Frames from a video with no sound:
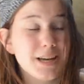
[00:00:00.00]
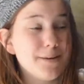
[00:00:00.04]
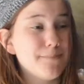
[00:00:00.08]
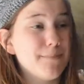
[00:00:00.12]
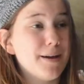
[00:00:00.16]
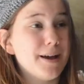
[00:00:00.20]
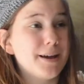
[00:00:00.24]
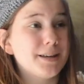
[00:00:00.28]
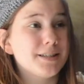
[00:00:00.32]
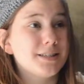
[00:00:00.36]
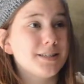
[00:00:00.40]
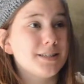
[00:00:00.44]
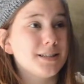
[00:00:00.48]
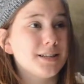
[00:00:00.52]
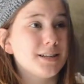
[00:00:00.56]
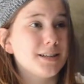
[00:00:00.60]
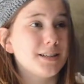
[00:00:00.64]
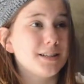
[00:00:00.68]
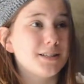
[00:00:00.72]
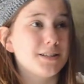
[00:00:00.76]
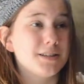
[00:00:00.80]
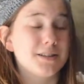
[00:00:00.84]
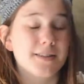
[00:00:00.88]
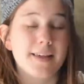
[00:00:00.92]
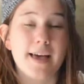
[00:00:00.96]
it makes
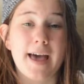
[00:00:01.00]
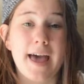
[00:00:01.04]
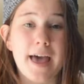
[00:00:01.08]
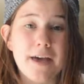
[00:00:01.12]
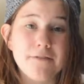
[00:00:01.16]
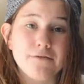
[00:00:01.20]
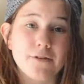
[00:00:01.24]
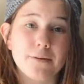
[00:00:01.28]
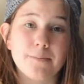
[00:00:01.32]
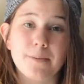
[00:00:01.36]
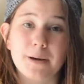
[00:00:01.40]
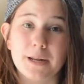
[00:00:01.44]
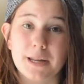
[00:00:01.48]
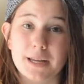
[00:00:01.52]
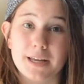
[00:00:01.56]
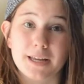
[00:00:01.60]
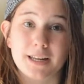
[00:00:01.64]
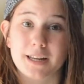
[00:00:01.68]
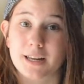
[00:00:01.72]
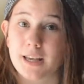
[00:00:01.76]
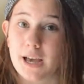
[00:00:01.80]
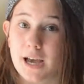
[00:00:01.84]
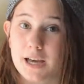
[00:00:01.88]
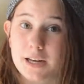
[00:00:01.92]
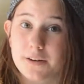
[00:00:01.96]
it so that everybody
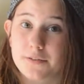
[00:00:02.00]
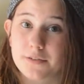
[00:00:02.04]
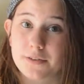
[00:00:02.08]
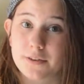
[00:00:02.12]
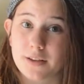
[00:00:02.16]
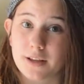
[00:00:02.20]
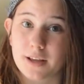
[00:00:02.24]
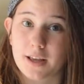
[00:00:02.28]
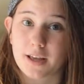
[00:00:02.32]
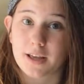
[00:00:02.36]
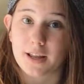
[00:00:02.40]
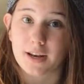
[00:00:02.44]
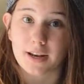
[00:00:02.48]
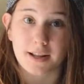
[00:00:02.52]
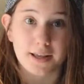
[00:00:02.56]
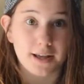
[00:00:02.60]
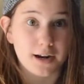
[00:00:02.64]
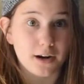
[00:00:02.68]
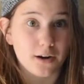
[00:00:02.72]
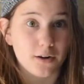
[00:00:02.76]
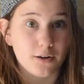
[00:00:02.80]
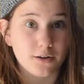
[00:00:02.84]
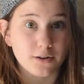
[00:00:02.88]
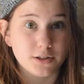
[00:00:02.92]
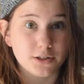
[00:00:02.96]
can kind of sing it and get
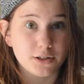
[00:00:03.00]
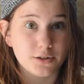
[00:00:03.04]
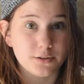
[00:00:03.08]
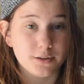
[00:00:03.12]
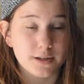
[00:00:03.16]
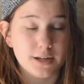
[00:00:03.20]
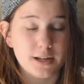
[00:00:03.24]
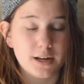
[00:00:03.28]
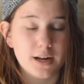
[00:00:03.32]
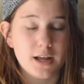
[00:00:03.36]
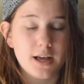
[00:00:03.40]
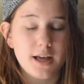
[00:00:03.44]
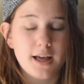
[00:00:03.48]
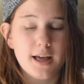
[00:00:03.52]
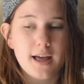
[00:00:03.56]
along to it.